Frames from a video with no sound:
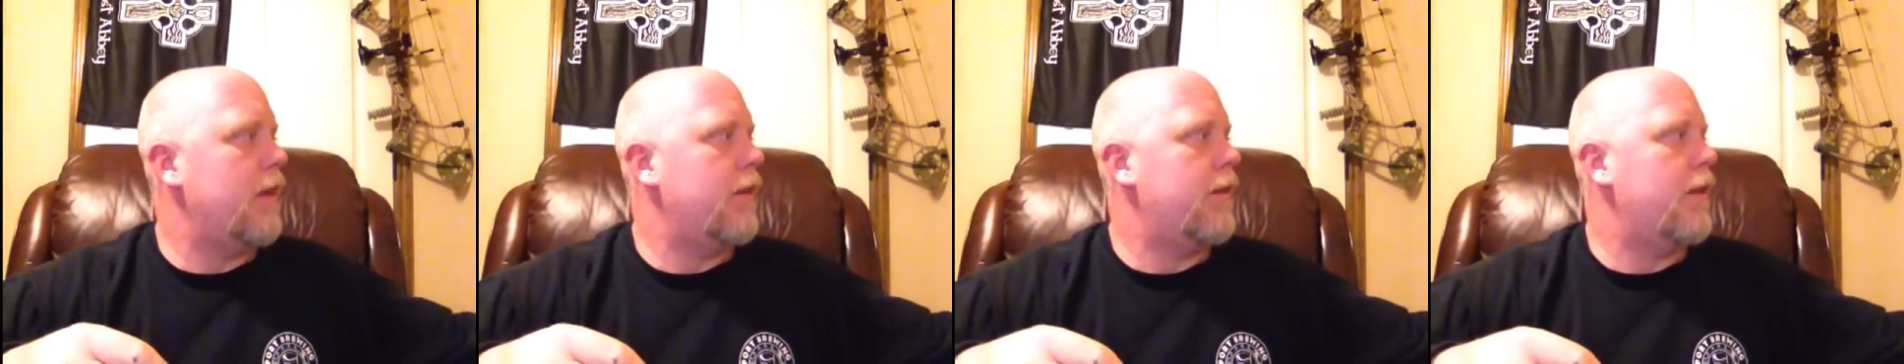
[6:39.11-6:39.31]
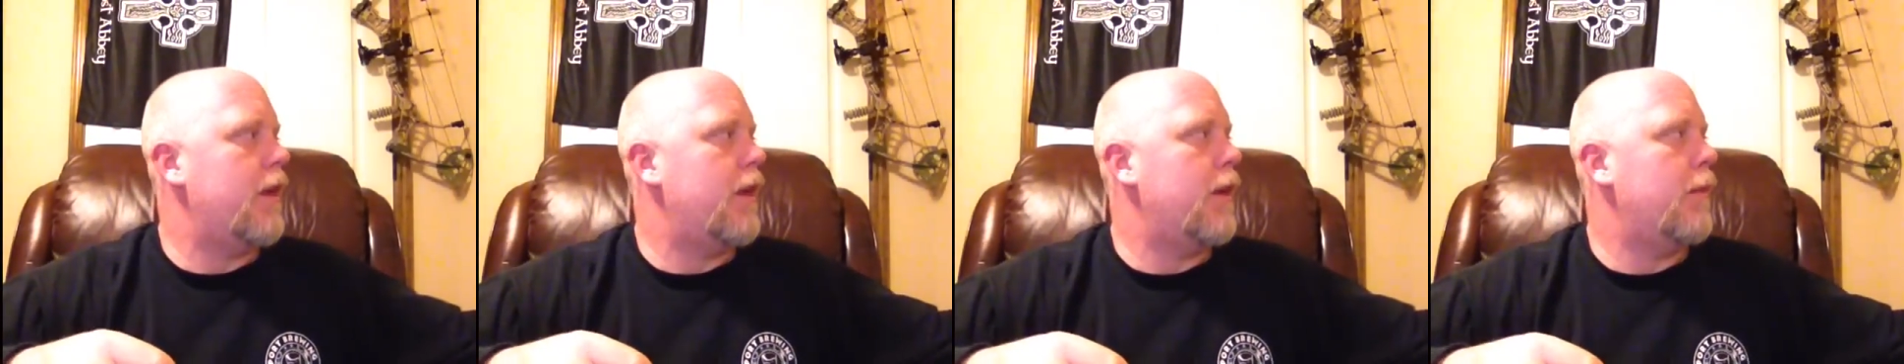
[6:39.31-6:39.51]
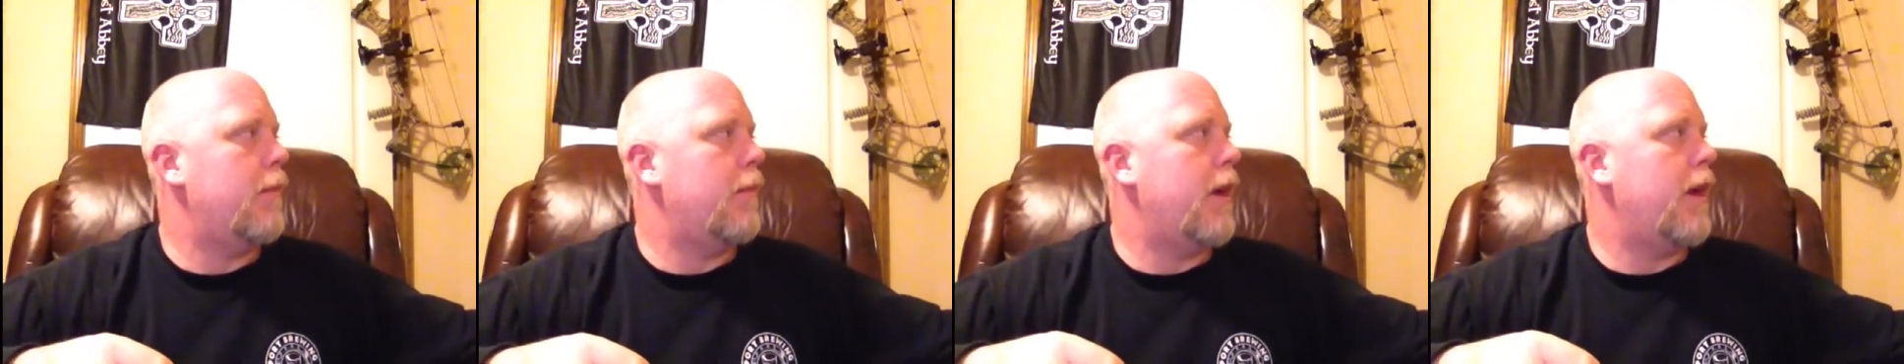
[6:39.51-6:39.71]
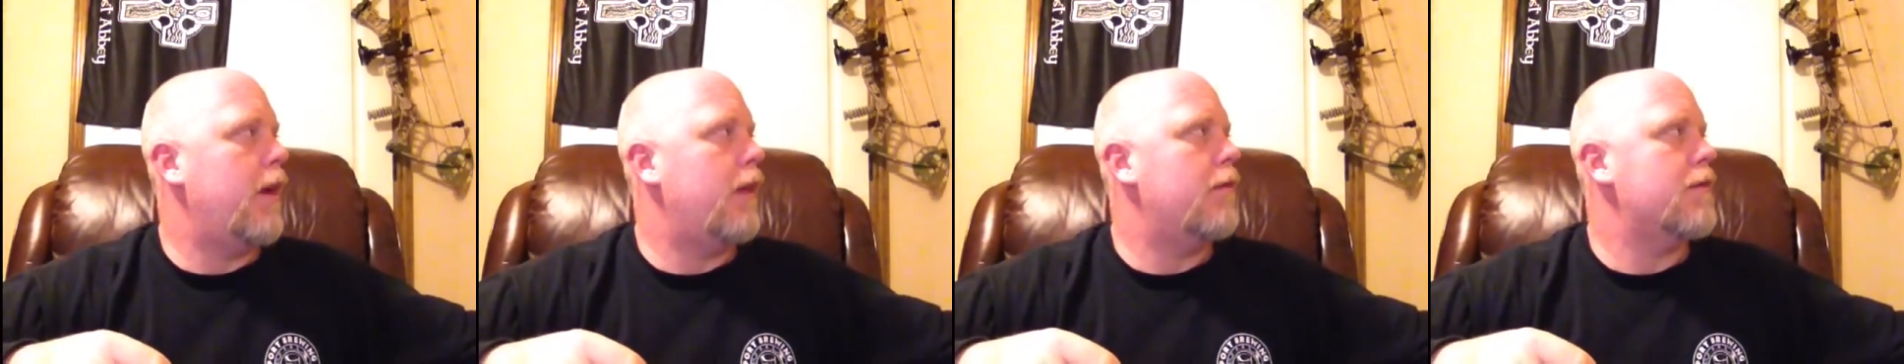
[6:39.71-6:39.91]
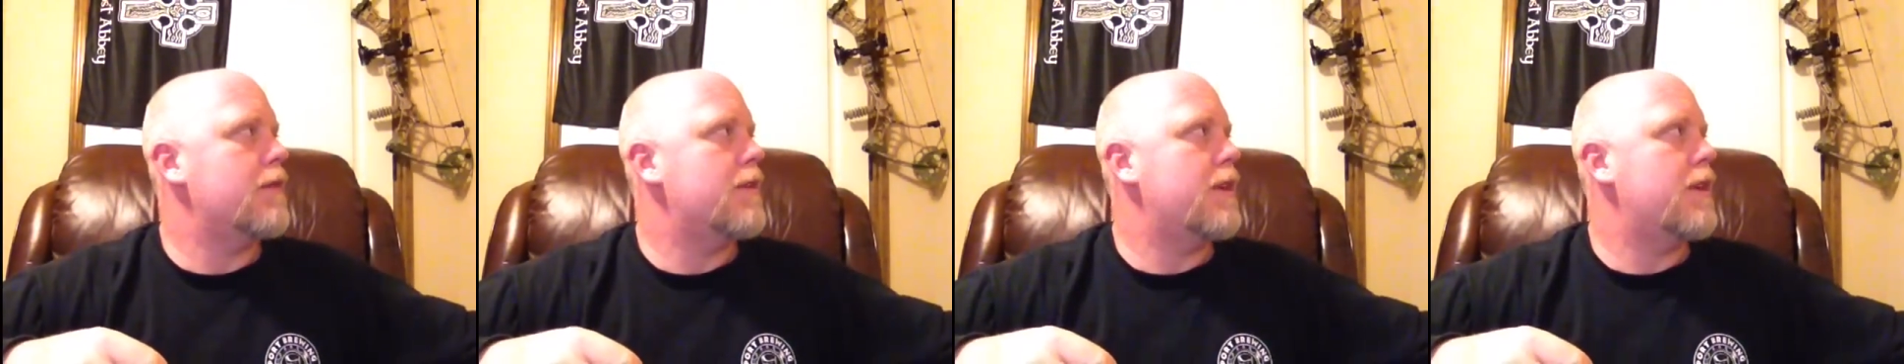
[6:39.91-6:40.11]
either done in paint
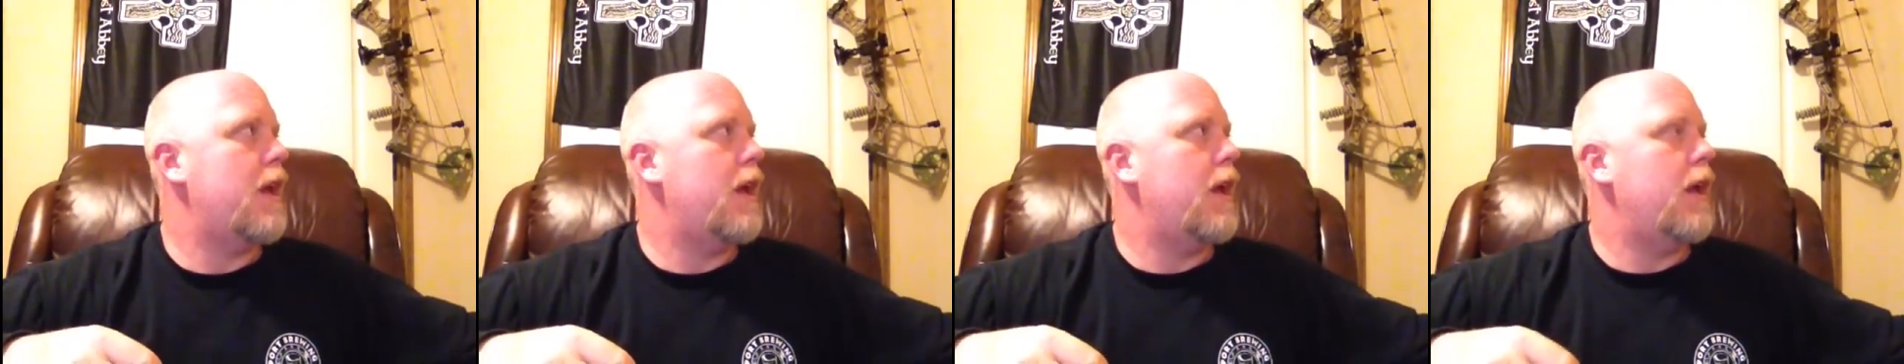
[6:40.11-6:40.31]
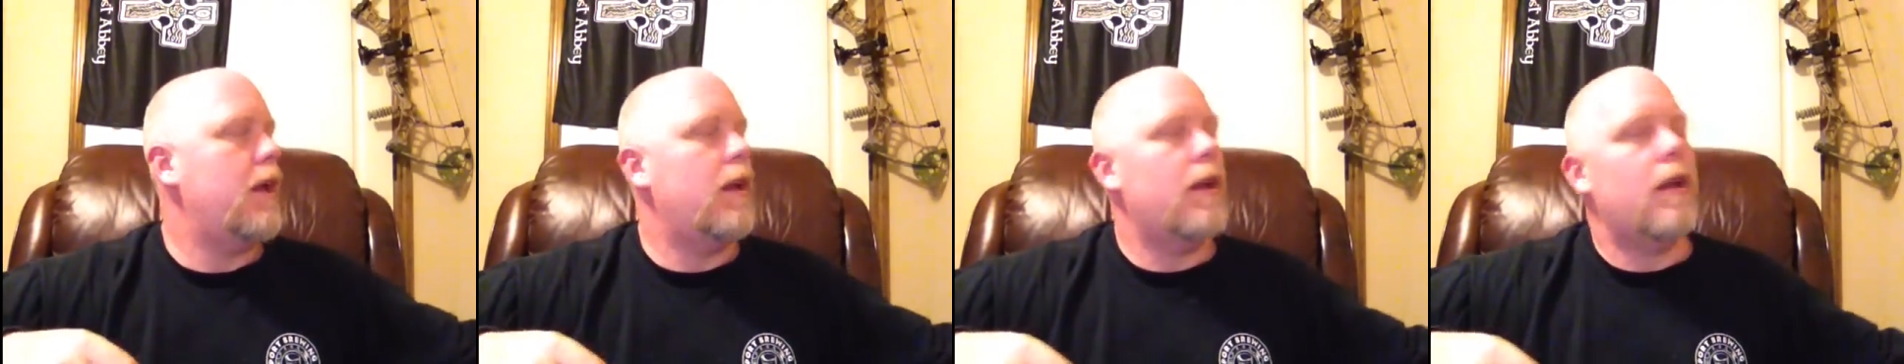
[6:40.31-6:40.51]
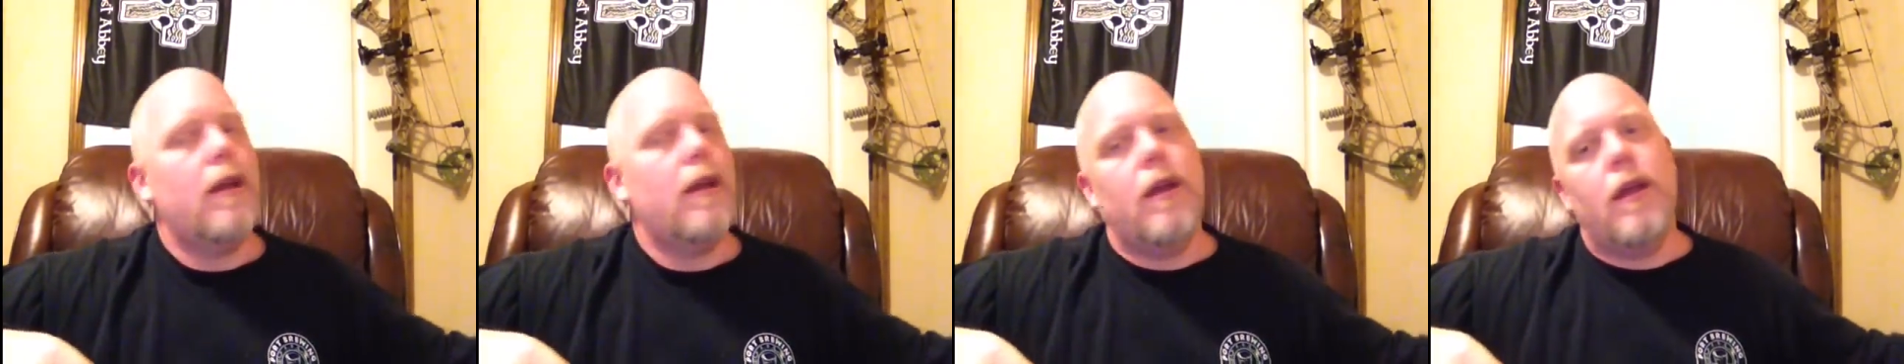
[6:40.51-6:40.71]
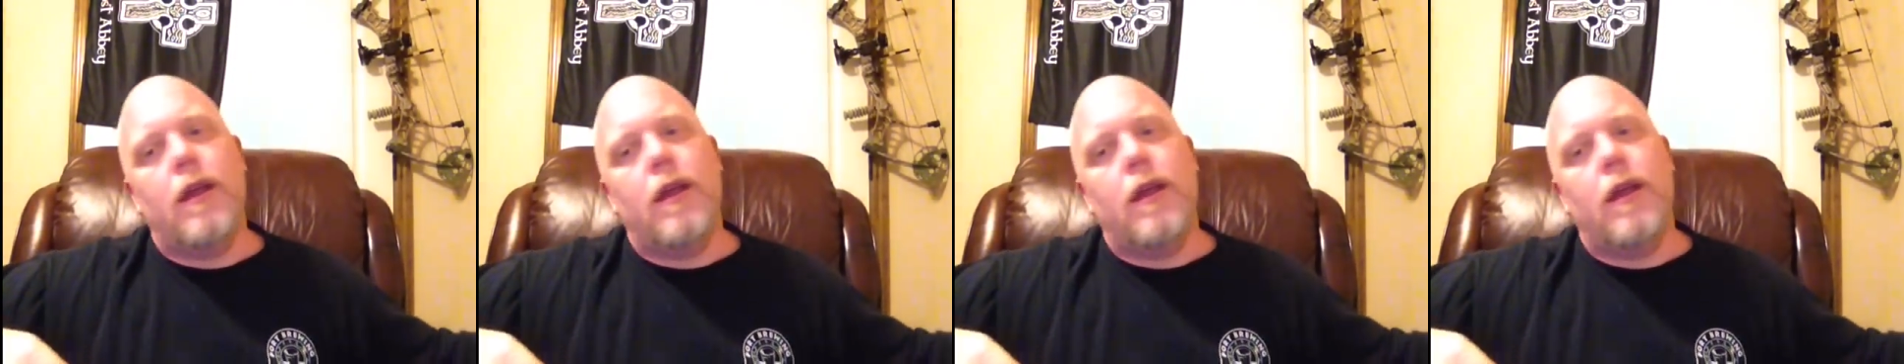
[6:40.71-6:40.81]
or stain.